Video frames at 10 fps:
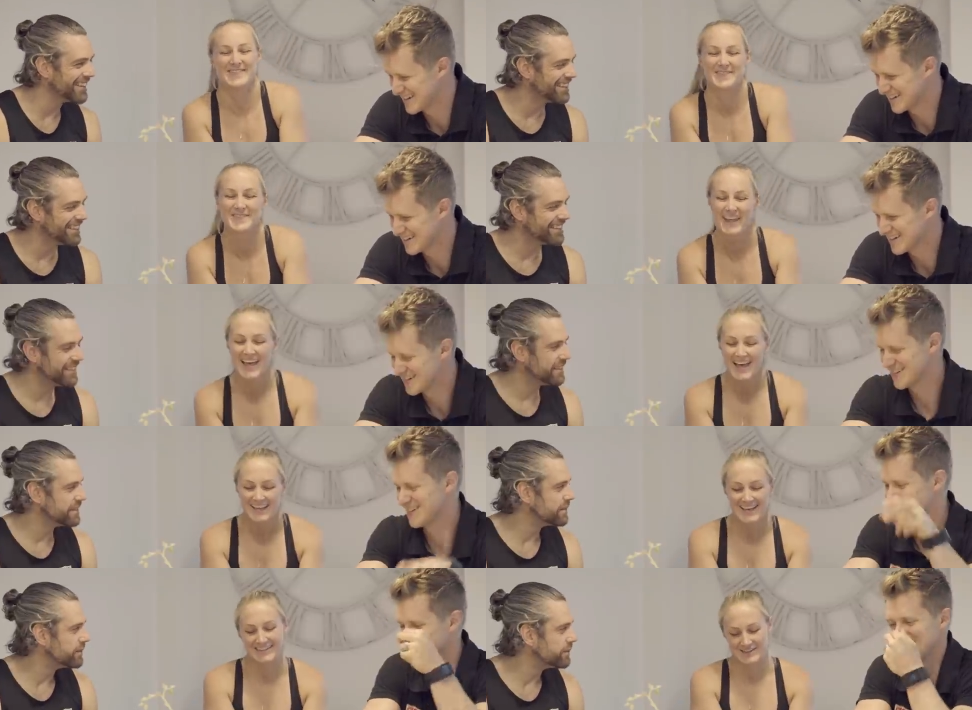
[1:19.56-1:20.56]
Speaker 1: um,
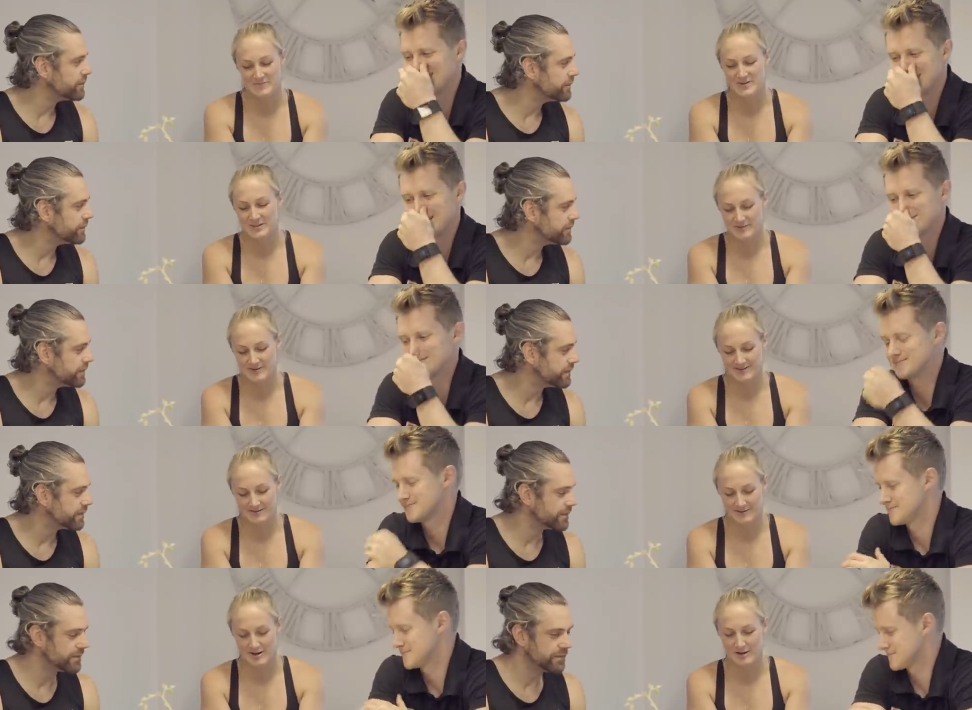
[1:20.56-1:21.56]
yeah, so Brisbane
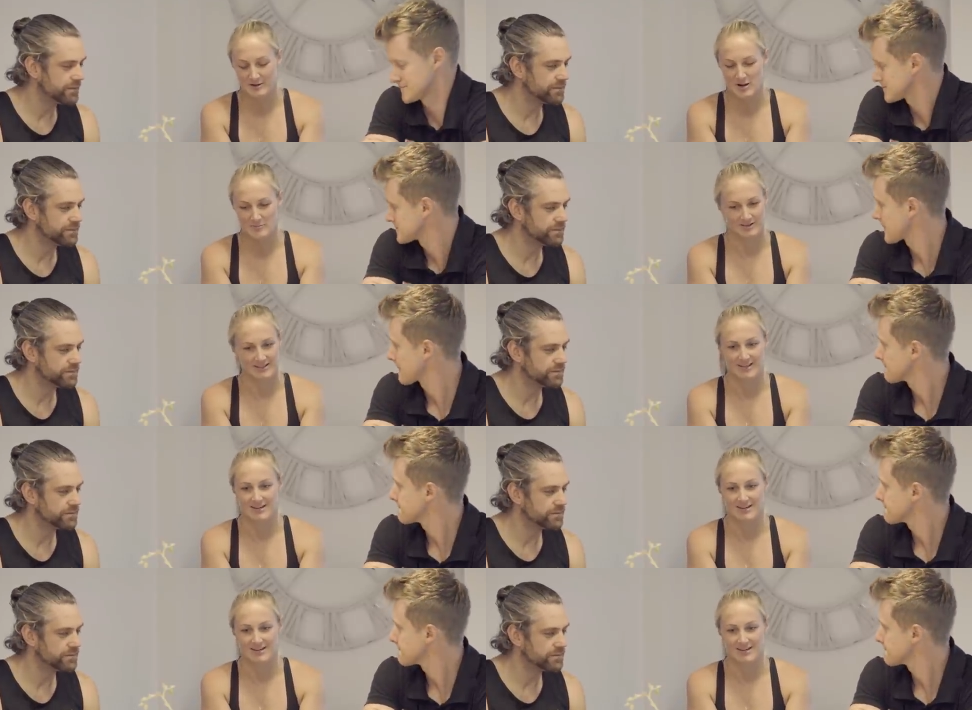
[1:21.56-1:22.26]
is where I grew up until